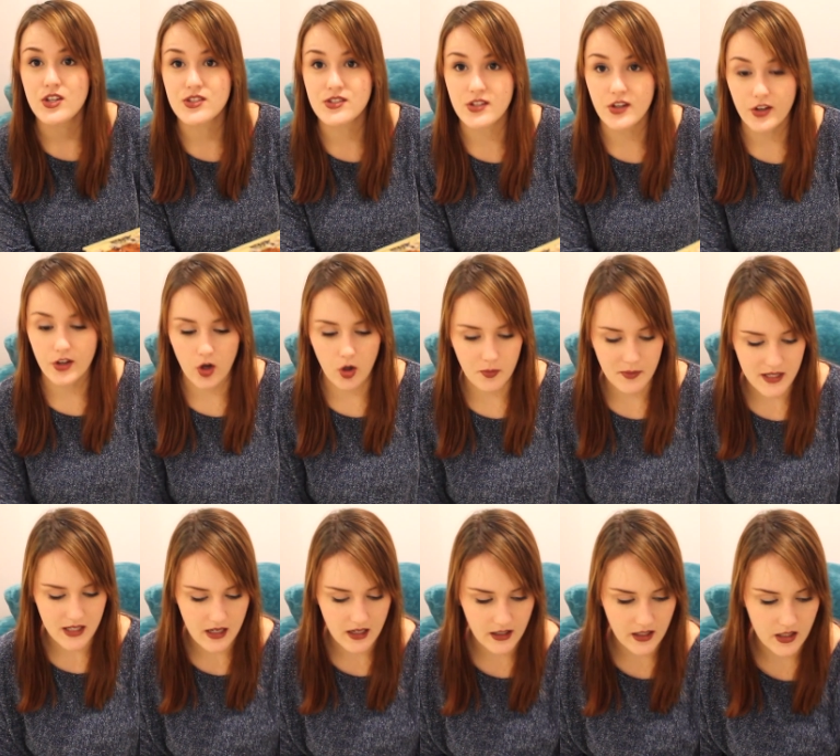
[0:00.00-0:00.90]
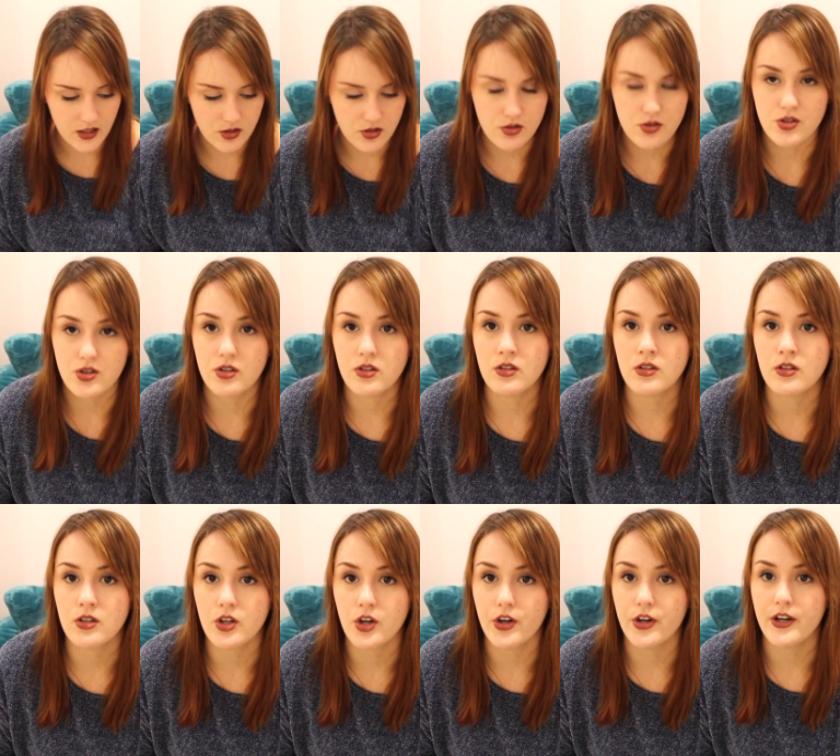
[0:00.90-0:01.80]
So omiyage you
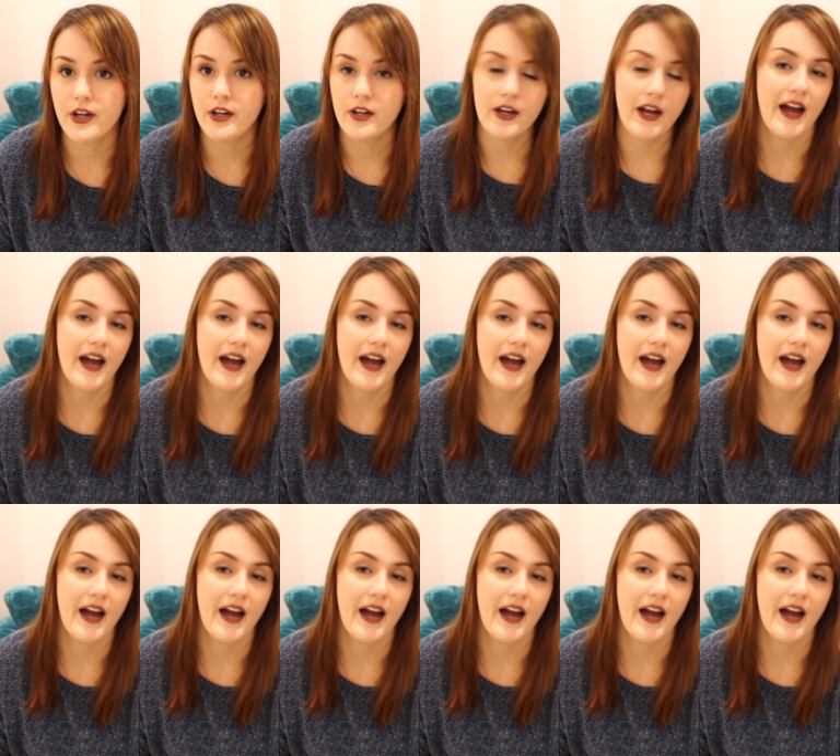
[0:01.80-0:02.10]
shouldn't go